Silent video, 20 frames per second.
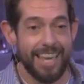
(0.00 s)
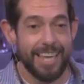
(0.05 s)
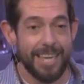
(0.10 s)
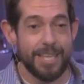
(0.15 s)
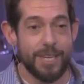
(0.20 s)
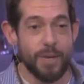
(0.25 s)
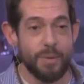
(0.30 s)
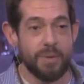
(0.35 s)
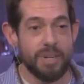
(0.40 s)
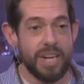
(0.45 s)

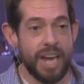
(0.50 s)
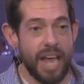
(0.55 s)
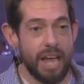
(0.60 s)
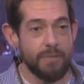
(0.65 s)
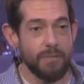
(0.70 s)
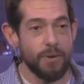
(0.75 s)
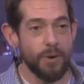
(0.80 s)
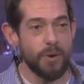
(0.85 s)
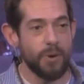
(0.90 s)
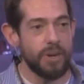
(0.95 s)
You
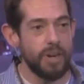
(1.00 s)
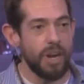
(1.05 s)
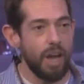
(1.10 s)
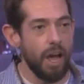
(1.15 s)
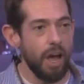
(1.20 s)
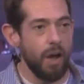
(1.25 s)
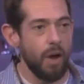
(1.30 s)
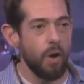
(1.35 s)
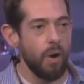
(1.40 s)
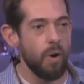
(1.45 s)
never
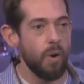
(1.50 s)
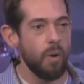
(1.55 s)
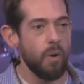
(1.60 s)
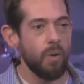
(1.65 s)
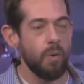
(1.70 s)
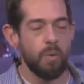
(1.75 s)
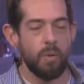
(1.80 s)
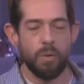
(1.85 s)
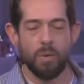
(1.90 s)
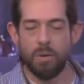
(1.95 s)

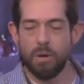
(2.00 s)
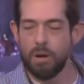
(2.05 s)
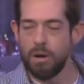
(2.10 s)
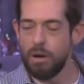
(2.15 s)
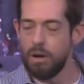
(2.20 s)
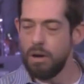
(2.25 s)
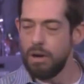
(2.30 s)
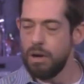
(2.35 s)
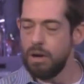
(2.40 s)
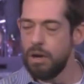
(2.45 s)
know
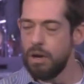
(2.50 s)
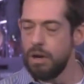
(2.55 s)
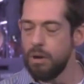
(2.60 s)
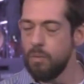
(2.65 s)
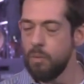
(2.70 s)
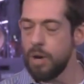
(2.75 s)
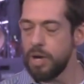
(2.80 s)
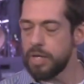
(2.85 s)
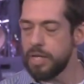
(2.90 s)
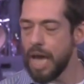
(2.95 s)

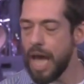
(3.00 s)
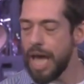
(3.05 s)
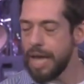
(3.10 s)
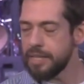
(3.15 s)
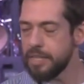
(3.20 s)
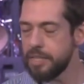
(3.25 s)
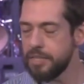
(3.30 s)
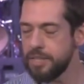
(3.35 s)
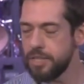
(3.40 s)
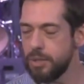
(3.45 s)
what God
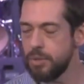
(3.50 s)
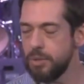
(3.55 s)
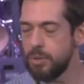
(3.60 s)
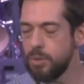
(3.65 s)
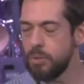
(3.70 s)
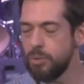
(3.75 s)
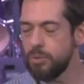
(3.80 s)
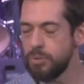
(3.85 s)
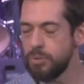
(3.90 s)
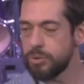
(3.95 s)
can
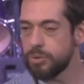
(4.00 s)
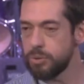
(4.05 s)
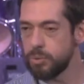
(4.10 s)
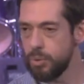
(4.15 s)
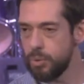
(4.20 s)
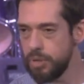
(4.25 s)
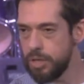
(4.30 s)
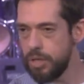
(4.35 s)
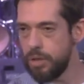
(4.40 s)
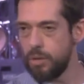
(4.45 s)
do
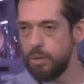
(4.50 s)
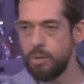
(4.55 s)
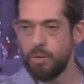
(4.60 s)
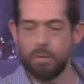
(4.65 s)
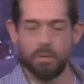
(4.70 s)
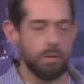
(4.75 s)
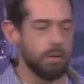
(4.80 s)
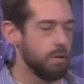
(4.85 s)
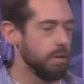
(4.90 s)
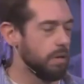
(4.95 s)
through you
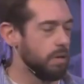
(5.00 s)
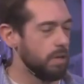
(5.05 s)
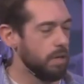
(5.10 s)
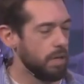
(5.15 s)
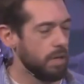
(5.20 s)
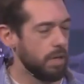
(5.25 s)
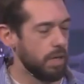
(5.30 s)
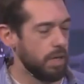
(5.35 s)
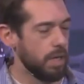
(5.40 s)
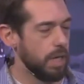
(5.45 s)

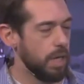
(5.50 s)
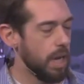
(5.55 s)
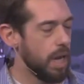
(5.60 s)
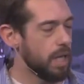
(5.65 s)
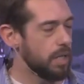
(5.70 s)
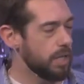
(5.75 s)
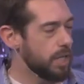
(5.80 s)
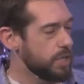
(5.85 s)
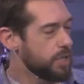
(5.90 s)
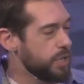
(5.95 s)

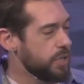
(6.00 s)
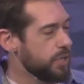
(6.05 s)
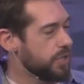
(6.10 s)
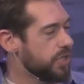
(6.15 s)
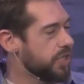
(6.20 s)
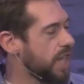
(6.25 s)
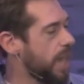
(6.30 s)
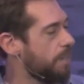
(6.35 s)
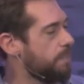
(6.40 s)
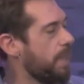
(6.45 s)
unless you
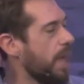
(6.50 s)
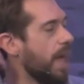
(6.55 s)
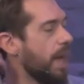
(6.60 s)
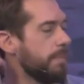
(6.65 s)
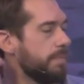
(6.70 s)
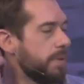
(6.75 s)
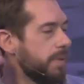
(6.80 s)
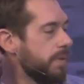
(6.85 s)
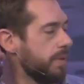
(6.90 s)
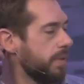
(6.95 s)
step up.